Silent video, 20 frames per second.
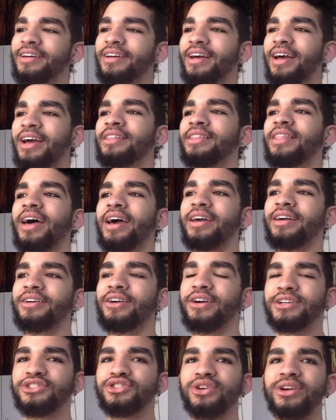and like
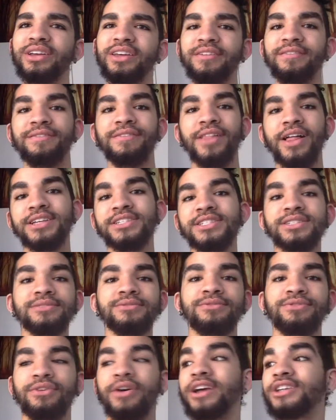are drinking
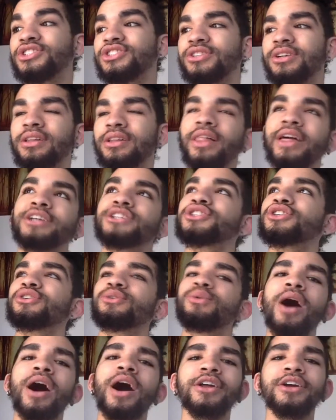fresh glacier
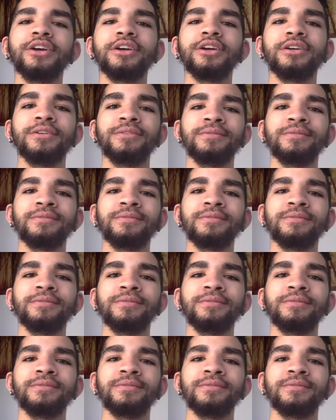water